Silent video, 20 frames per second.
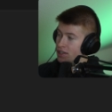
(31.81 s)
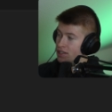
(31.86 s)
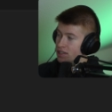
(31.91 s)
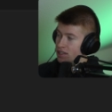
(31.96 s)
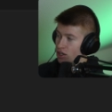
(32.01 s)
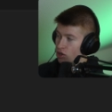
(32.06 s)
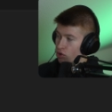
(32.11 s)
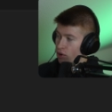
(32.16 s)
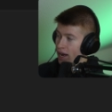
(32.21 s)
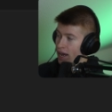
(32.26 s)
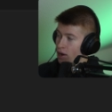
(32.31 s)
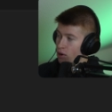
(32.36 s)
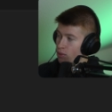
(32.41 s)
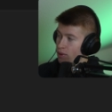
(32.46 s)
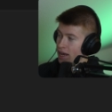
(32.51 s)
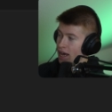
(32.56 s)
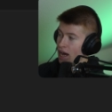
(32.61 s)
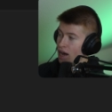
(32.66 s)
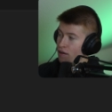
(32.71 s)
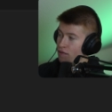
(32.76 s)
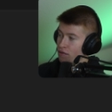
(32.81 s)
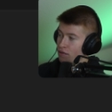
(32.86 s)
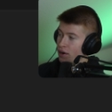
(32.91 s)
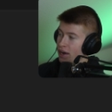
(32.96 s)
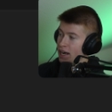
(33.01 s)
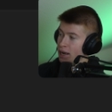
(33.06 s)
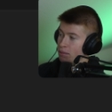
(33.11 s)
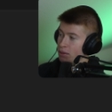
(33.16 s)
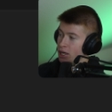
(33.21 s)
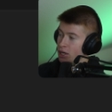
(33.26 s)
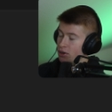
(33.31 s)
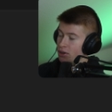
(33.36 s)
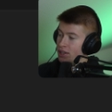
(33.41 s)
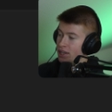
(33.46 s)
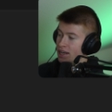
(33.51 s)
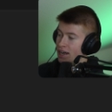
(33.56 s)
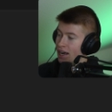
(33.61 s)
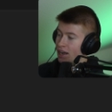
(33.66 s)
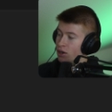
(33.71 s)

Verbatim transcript: this array we have right up here in the